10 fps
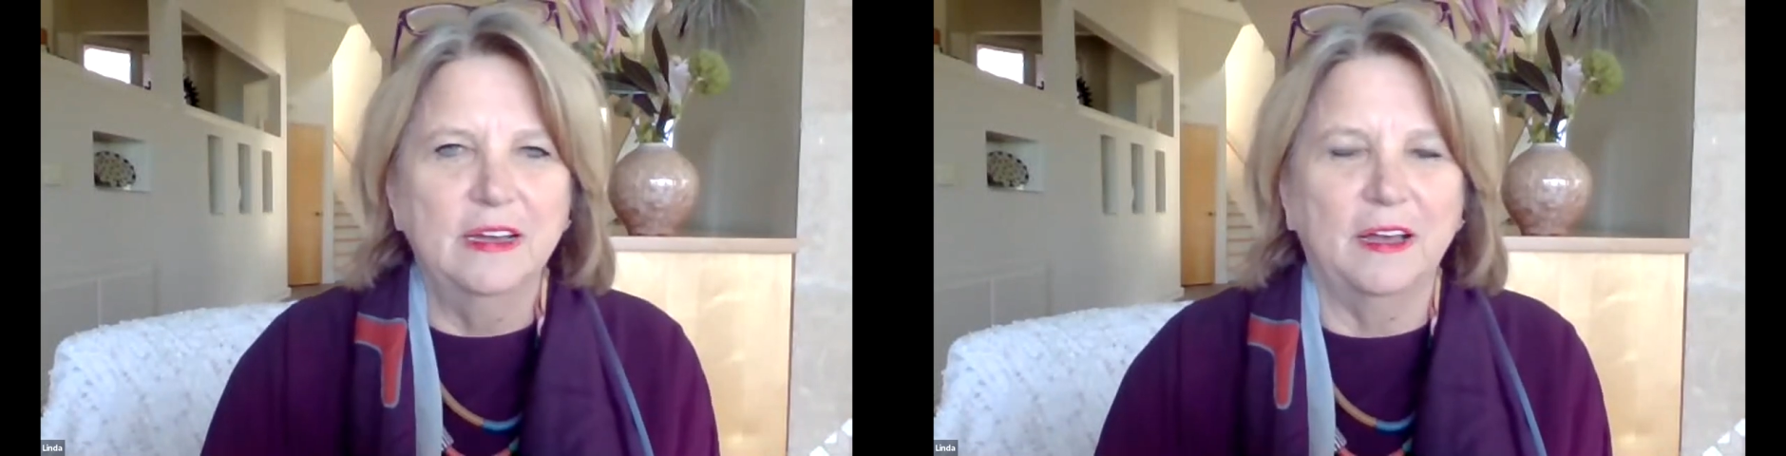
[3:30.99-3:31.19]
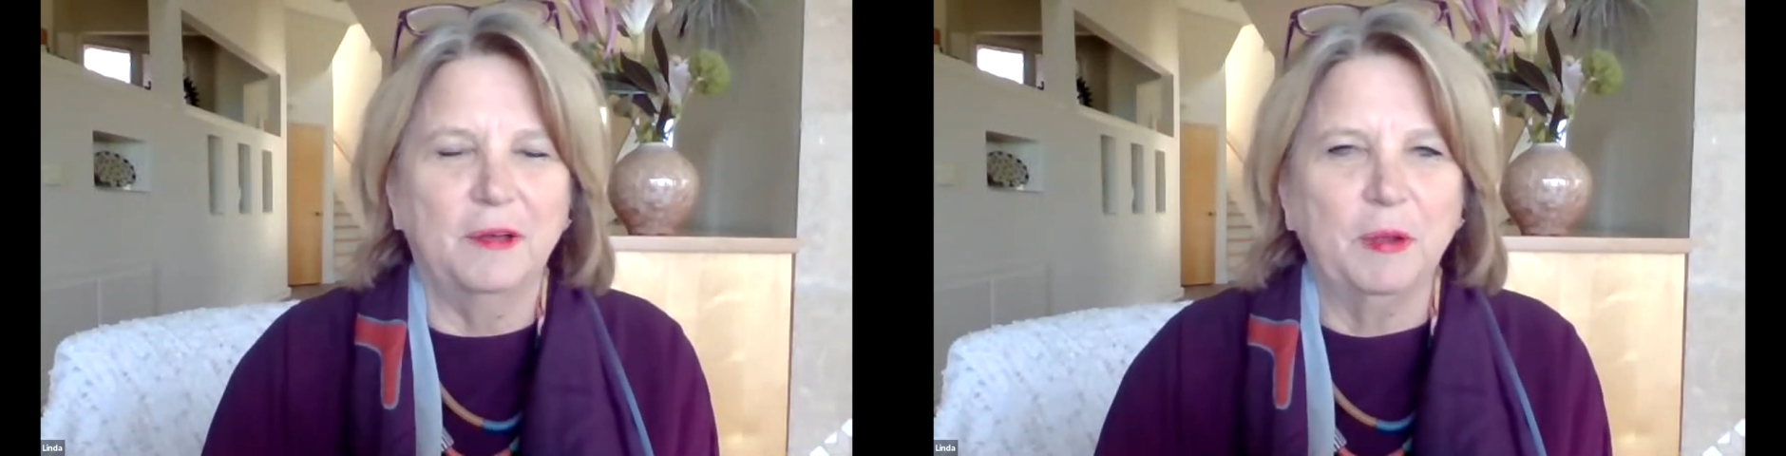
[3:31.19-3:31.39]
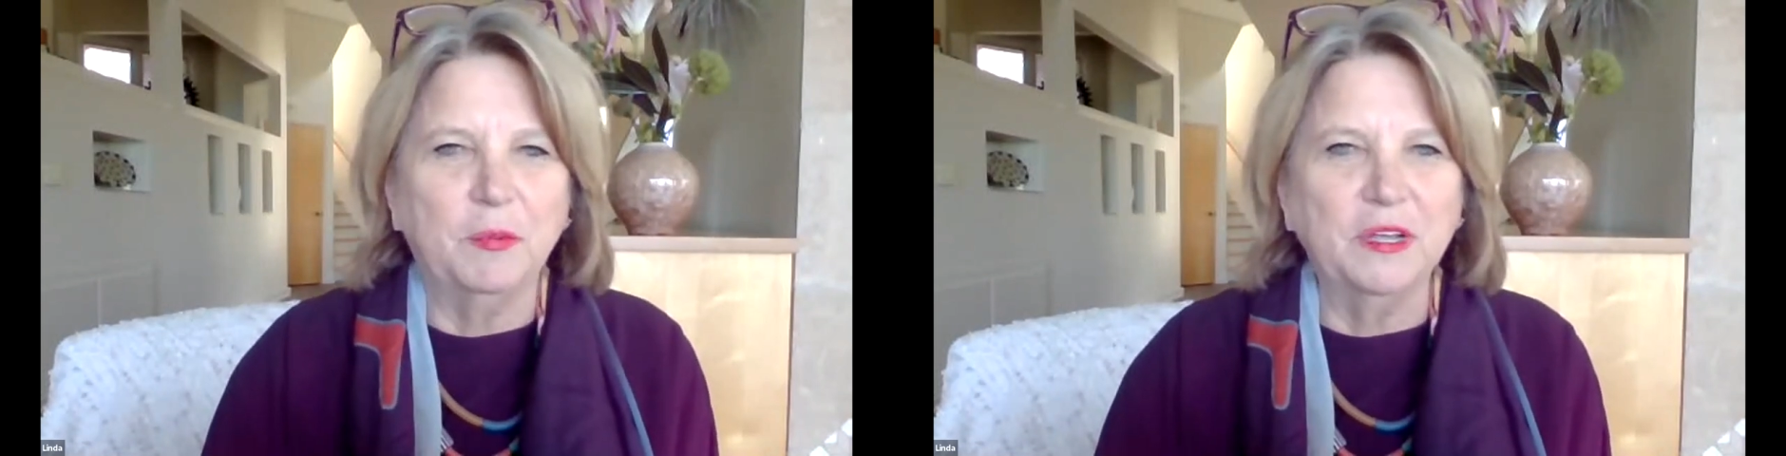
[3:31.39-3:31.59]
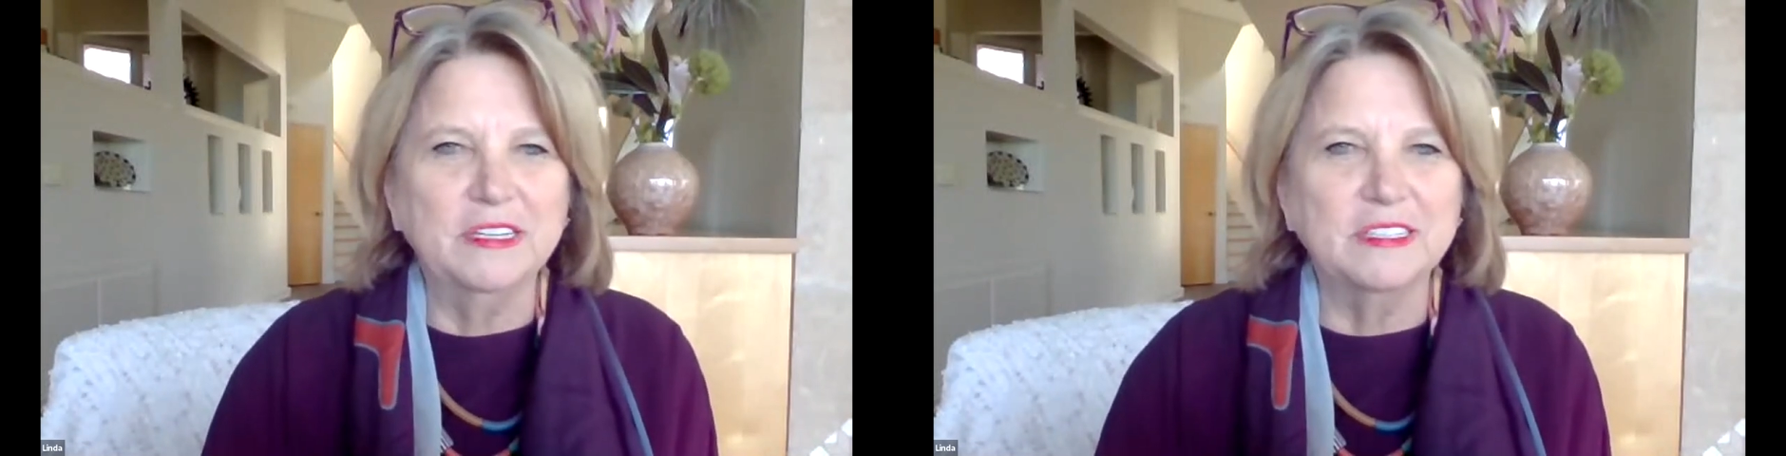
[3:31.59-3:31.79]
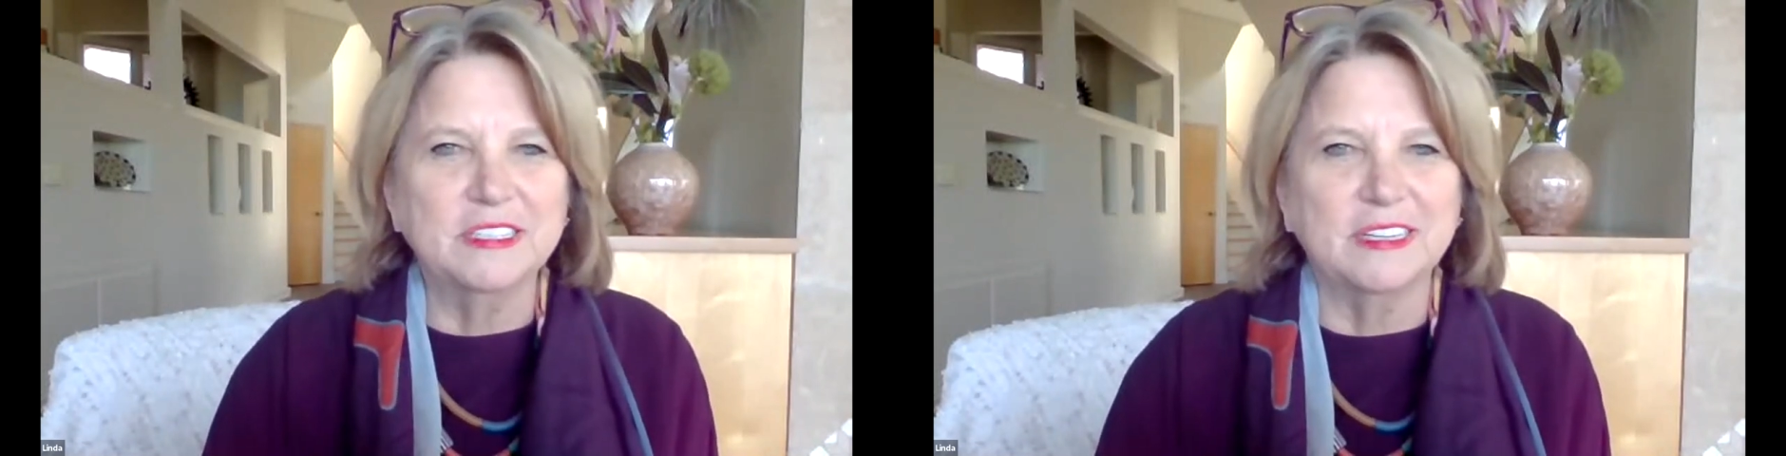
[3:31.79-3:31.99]
by bringing
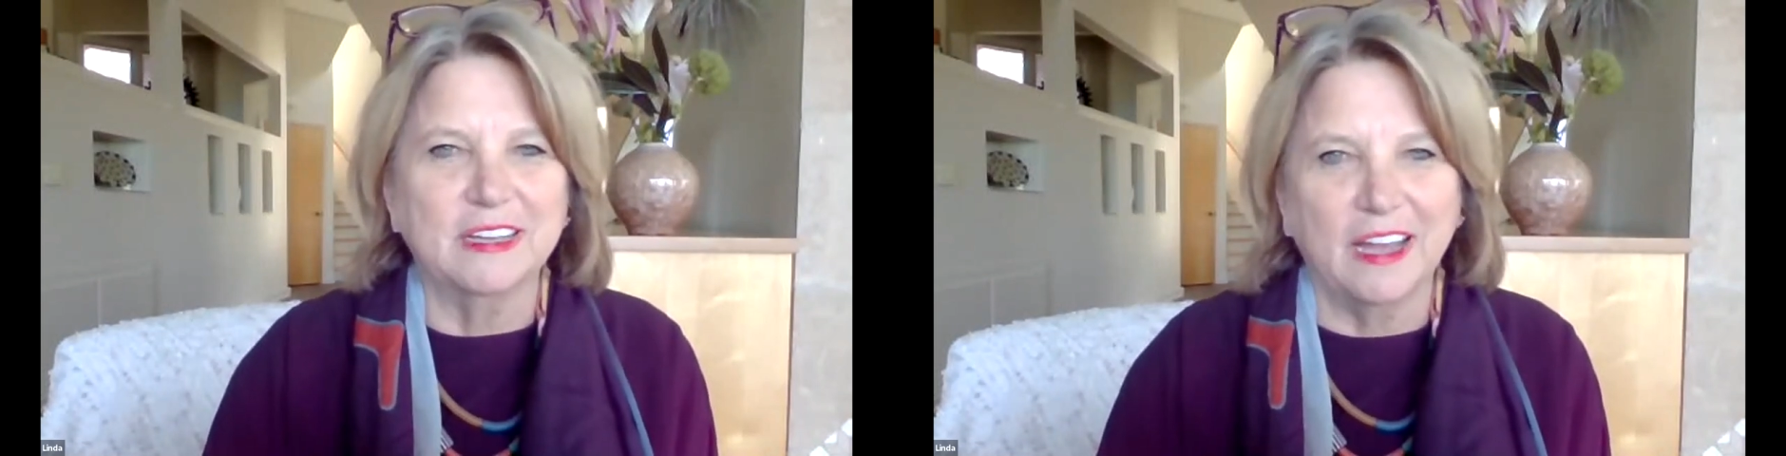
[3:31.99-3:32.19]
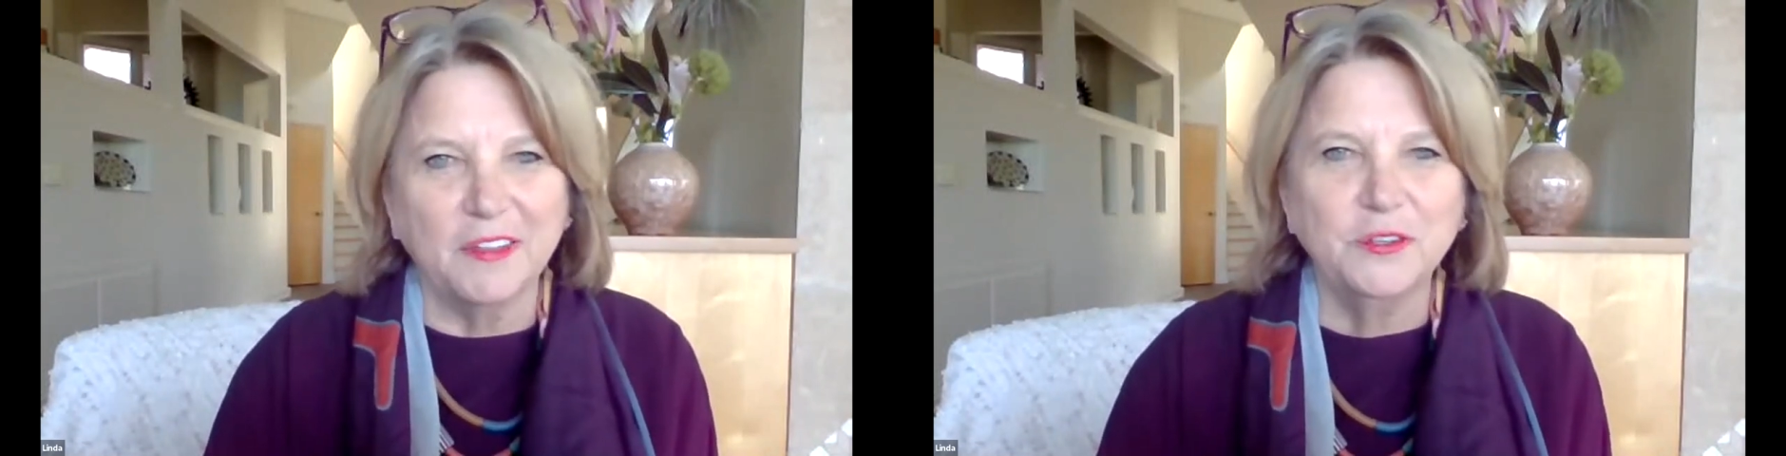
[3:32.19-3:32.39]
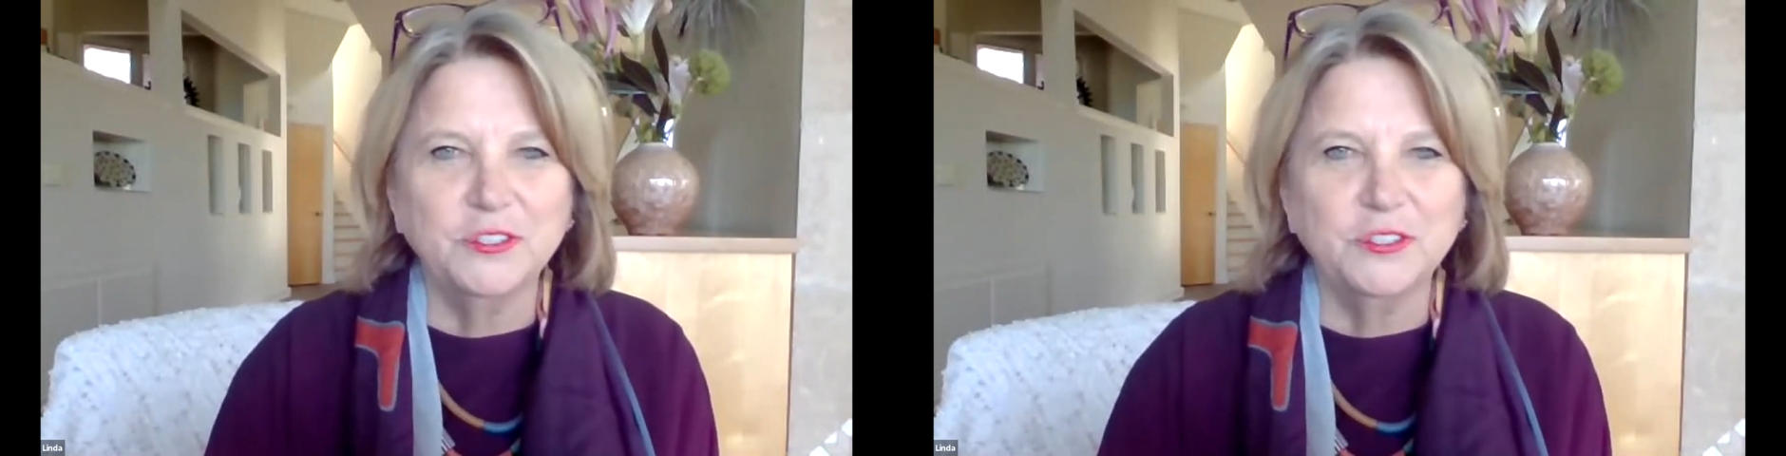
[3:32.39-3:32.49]
us together